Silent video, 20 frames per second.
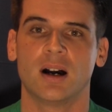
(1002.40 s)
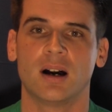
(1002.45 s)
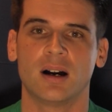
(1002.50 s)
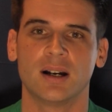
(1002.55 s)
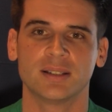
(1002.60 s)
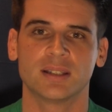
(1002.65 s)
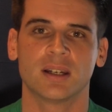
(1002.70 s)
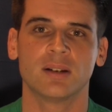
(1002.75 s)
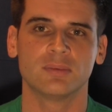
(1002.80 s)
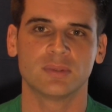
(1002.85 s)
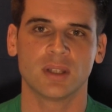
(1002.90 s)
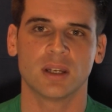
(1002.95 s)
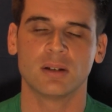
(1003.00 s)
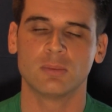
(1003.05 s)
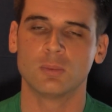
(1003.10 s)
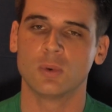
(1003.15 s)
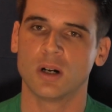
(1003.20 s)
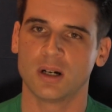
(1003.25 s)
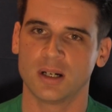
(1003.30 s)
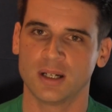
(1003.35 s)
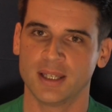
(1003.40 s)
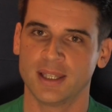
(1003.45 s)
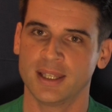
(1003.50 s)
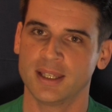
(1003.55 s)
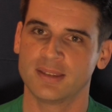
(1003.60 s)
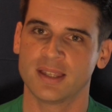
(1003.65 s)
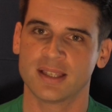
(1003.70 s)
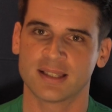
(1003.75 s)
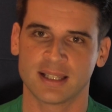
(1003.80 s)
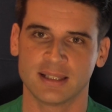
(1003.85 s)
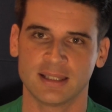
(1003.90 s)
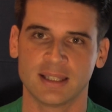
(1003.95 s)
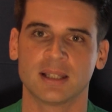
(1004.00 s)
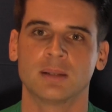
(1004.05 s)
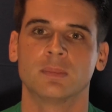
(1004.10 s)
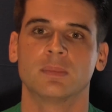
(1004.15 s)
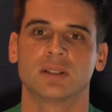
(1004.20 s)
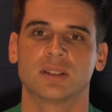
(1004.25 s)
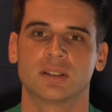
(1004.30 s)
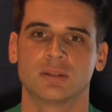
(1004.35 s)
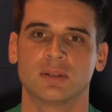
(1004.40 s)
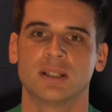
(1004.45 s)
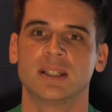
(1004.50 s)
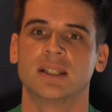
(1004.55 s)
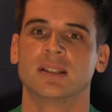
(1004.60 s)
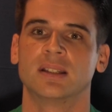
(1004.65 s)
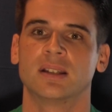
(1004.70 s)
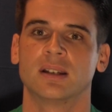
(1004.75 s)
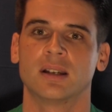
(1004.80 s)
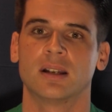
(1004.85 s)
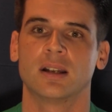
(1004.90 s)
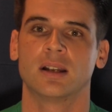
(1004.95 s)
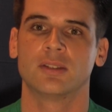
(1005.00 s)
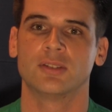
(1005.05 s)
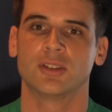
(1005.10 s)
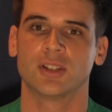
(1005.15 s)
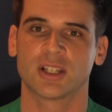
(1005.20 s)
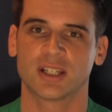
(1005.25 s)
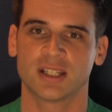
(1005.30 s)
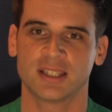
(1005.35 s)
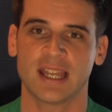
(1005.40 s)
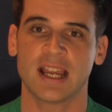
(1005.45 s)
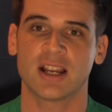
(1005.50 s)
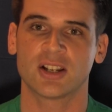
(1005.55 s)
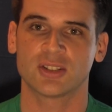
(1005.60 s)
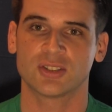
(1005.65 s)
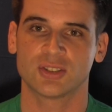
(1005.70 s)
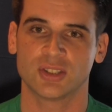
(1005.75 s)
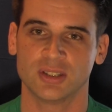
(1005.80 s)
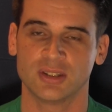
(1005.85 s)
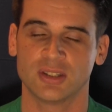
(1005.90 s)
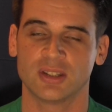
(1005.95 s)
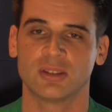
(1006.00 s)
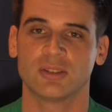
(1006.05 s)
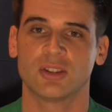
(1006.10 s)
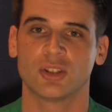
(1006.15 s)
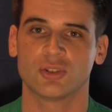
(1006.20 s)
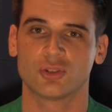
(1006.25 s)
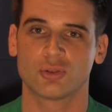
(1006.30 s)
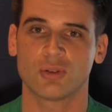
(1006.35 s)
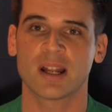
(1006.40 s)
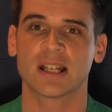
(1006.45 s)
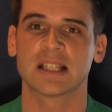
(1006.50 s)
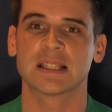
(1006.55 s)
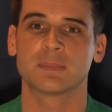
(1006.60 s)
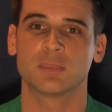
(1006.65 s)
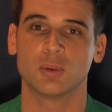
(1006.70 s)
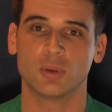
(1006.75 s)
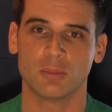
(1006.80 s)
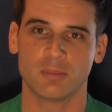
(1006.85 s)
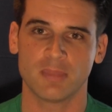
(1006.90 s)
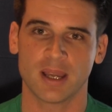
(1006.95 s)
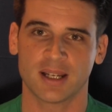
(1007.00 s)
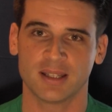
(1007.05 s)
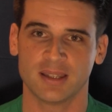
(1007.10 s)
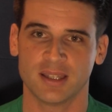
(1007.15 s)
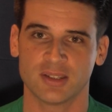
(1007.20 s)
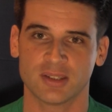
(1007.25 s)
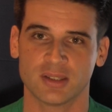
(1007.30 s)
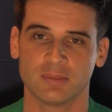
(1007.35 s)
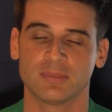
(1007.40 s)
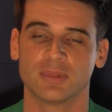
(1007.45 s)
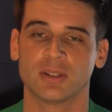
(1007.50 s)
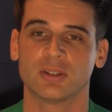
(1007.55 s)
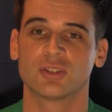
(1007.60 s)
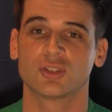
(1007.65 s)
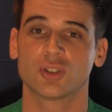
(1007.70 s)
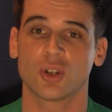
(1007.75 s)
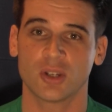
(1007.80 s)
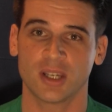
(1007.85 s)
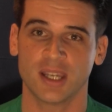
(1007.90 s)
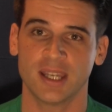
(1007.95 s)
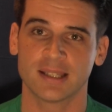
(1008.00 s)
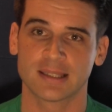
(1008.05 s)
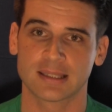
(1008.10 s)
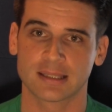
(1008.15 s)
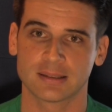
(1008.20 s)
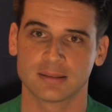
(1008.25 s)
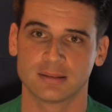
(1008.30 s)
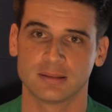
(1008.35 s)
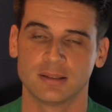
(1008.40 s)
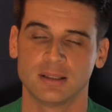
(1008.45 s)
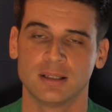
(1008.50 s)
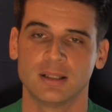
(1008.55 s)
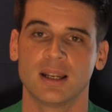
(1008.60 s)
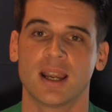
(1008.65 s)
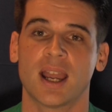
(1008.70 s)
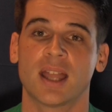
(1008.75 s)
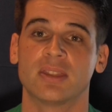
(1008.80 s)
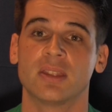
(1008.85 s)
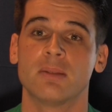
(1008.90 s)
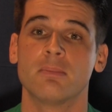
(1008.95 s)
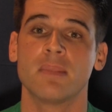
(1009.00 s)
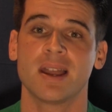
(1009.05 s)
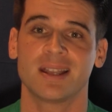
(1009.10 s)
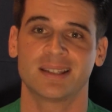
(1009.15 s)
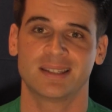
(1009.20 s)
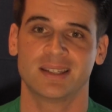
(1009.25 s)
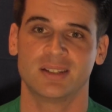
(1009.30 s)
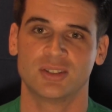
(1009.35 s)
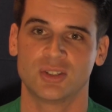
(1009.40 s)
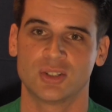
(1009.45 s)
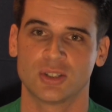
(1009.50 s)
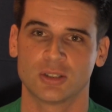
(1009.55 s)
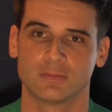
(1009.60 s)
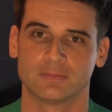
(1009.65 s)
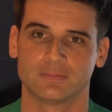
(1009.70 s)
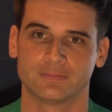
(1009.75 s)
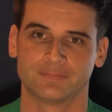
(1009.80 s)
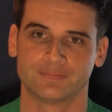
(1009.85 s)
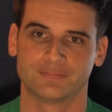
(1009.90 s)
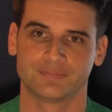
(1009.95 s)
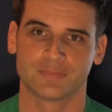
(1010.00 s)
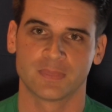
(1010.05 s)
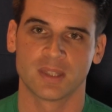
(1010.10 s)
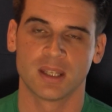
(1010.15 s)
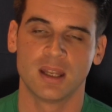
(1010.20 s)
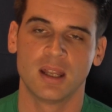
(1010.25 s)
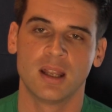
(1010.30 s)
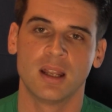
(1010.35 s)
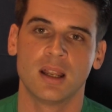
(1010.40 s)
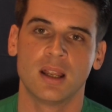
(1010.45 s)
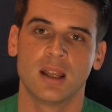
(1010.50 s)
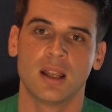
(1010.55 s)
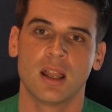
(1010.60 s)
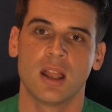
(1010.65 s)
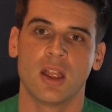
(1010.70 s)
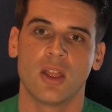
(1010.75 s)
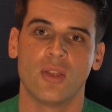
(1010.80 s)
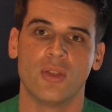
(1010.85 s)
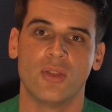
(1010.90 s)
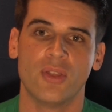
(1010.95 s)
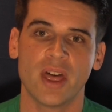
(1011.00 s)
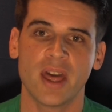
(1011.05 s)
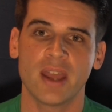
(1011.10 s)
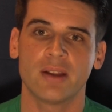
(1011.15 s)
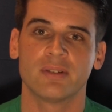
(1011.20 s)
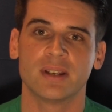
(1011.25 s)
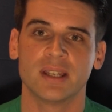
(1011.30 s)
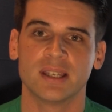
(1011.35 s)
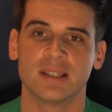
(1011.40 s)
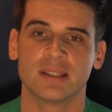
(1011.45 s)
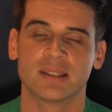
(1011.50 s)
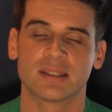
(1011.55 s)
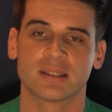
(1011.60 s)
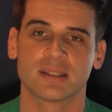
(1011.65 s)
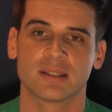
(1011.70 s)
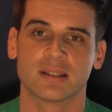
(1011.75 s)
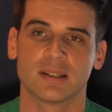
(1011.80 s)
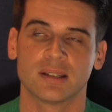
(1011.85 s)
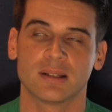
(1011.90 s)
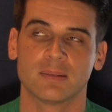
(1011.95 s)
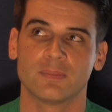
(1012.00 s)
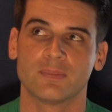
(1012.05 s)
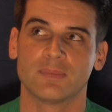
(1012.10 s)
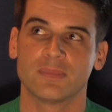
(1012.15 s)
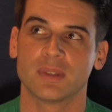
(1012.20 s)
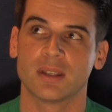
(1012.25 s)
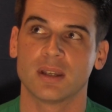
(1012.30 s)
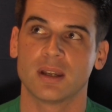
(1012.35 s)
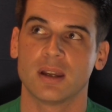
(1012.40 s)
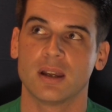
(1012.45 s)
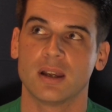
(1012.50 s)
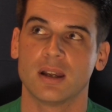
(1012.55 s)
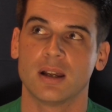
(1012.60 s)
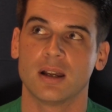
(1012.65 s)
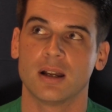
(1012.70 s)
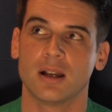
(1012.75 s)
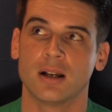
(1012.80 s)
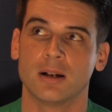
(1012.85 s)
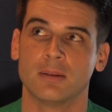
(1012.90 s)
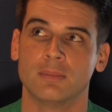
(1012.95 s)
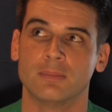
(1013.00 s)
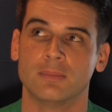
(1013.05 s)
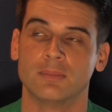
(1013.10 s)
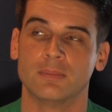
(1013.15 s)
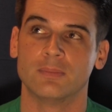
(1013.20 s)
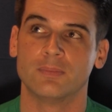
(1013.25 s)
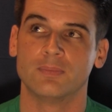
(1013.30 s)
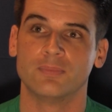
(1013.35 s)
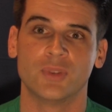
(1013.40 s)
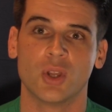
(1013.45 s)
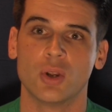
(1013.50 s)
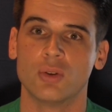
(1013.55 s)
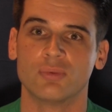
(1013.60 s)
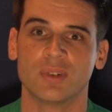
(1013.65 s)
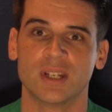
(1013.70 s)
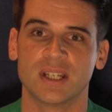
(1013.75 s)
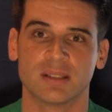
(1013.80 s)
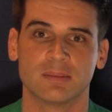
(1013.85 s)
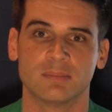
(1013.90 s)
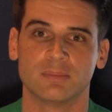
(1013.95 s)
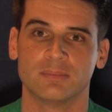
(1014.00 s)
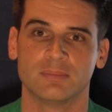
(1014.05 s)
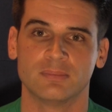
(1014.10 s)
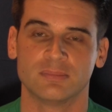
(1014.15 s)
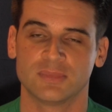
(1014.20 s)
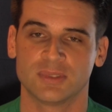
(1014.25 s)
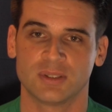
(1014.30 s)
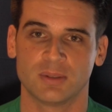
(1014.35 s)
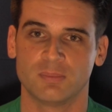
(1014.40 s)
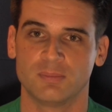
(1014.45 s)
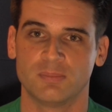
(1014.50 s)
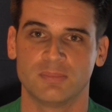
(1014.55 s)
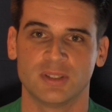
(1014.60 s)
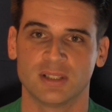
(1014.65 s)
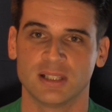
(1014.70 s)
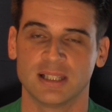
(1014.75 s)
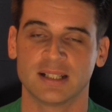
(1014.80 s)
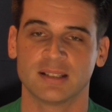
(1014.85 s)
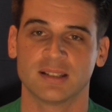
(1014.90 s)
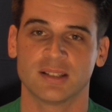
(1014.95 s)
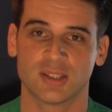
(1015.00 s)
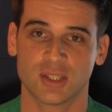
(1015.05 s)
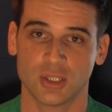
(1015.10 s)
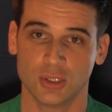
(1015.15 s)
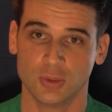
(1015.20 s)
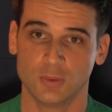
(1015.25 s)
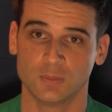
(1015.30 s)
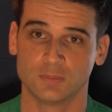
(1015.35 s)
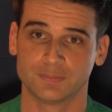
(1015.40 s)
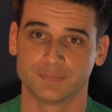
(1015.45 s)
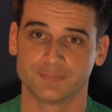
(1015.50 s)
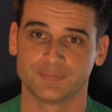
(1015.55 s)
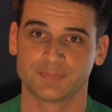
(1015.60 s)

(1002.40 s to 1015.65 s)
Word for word: I don't know why there's a link between the connection, the, the transport mechanism, the socket, and the message. There is um, no reason to, to link the two